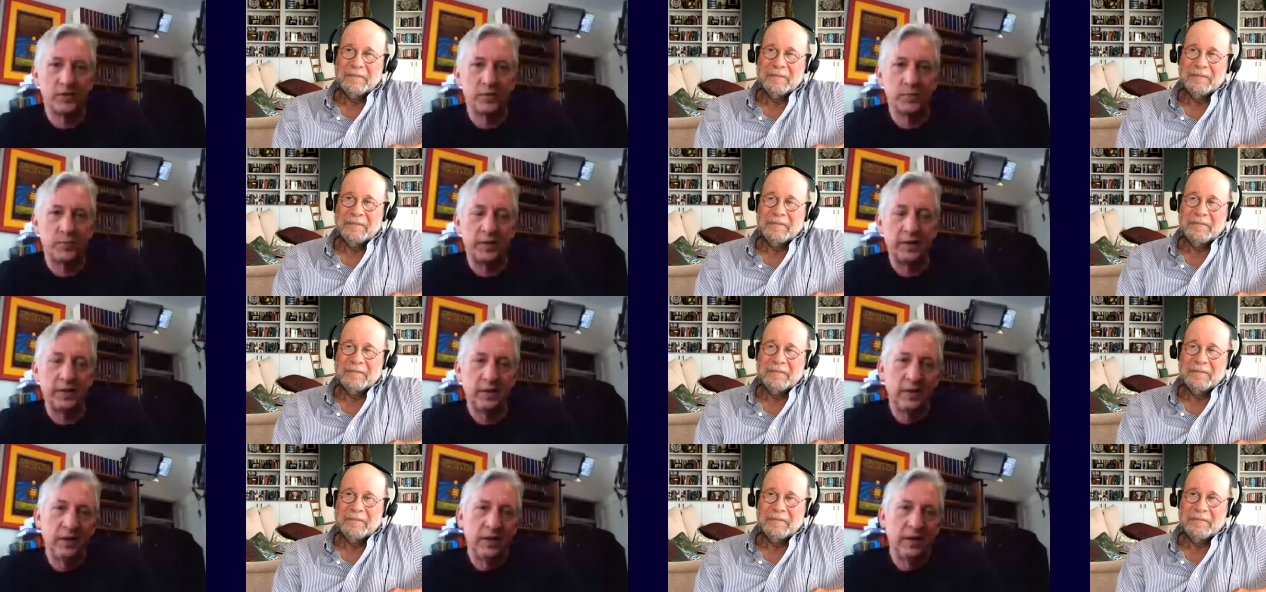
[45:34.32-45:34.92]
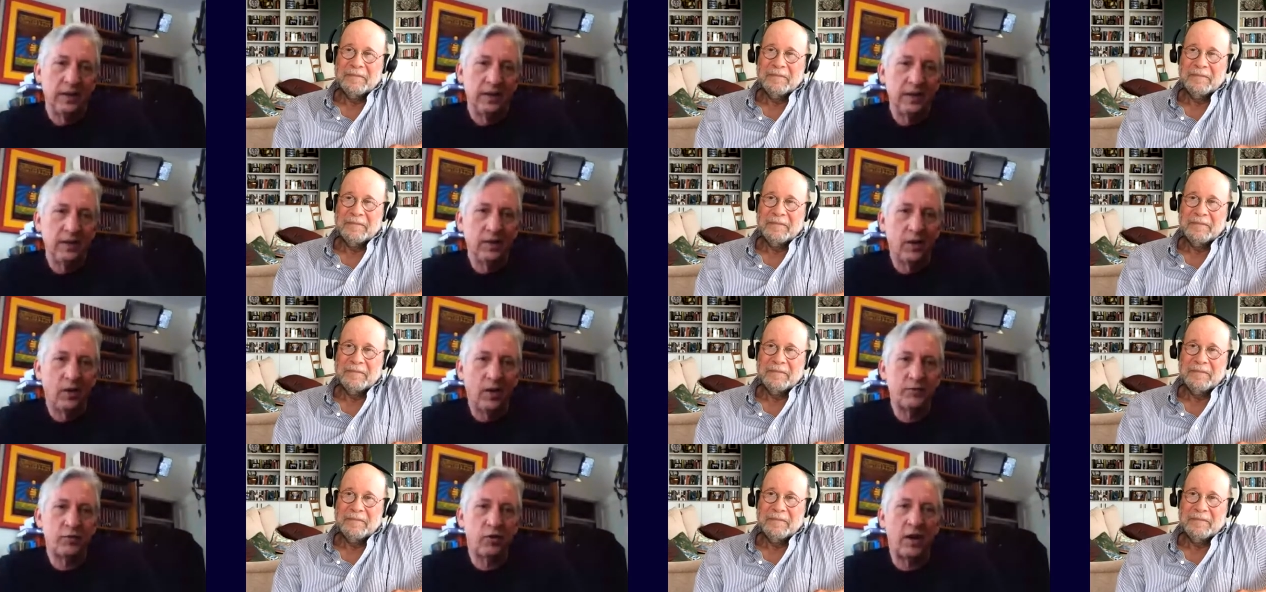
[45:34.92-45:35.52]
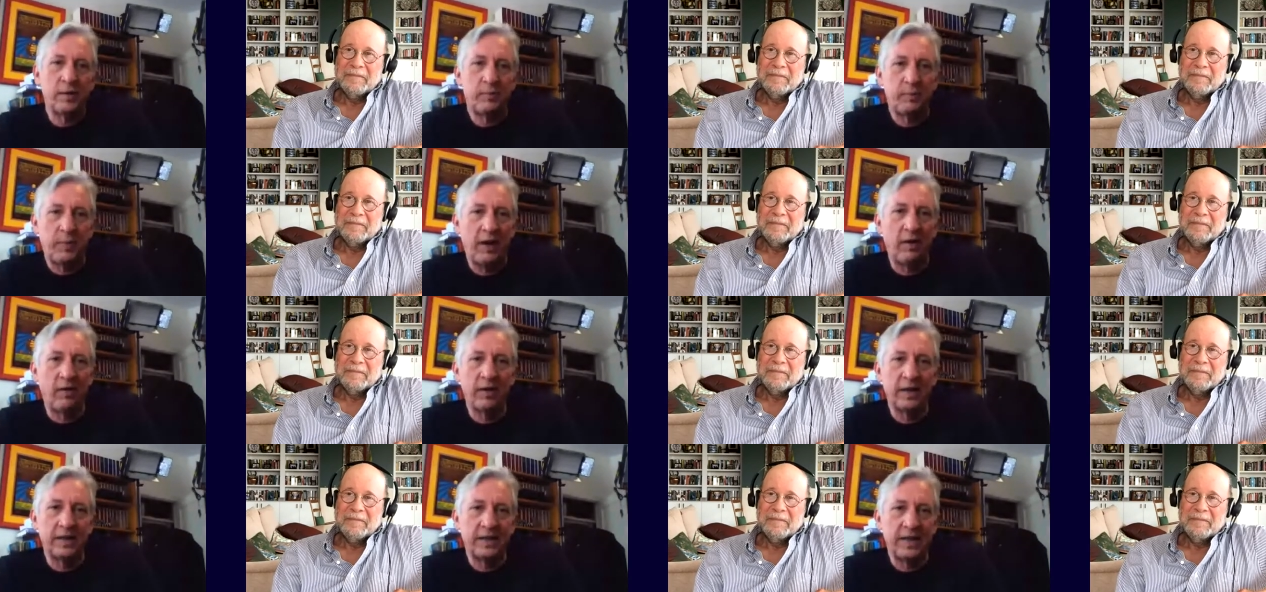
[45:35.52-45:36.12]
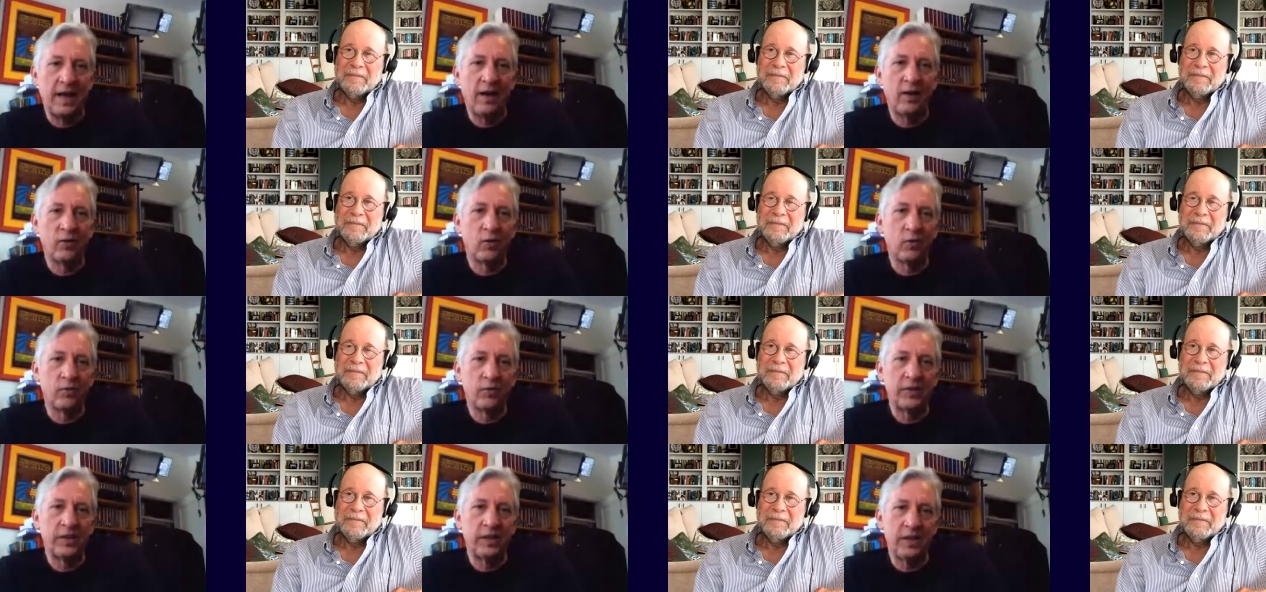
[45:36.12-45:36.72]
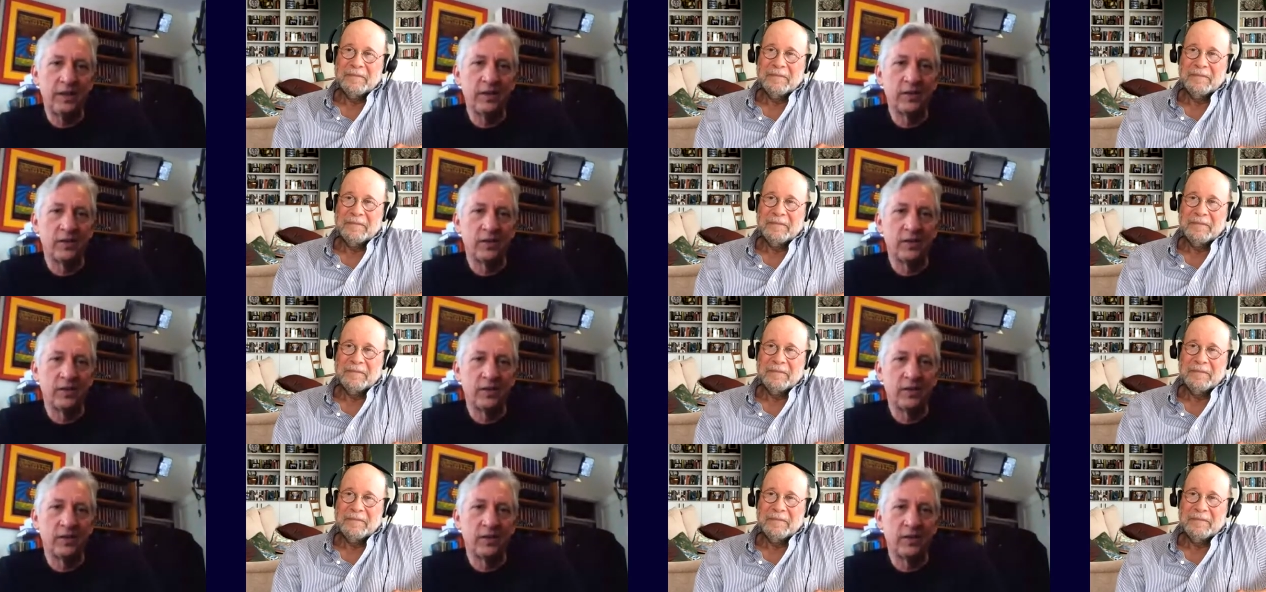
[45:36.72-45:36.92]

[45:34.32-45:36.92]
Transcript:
Speaker 1: funds. But you know, I've tried paring it down over the